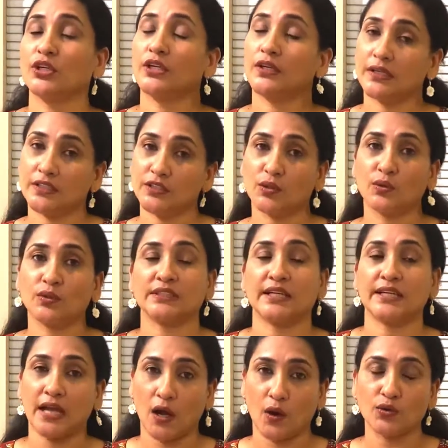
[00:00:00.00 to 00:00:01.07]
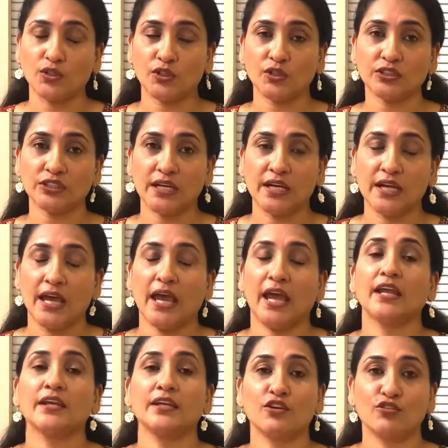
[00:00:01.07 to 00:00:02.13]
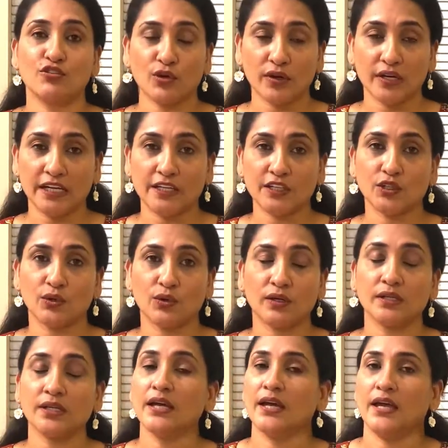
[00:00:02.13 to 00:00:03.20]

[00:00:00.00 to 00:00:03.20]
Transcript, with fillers: indoors and outdoors and if you're indoor